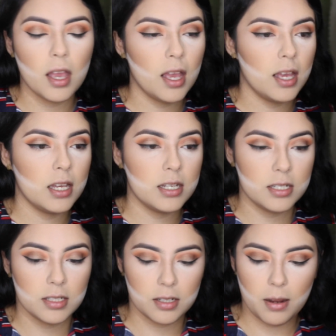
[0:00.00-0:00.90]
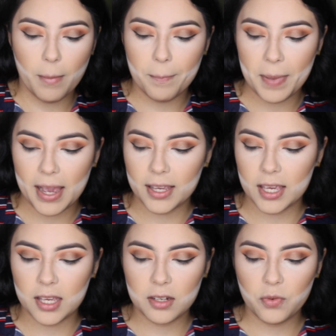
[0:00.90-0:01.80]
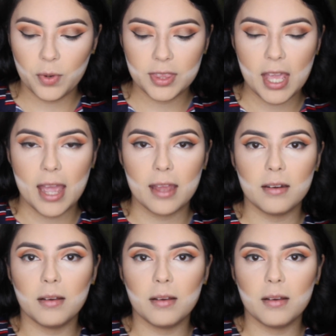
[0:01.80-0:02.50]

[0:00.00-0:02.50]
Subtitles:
and back in with that